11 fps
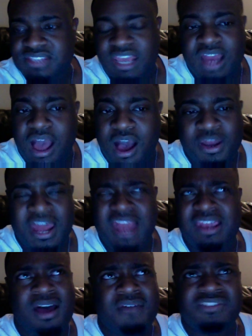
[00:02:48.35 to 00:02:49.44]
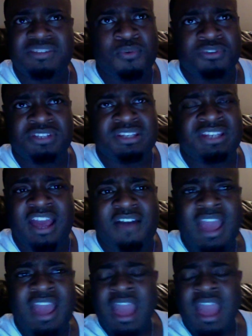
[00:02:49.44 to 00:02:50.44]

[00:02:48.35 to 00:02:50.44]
at all. And I love Sommore to death.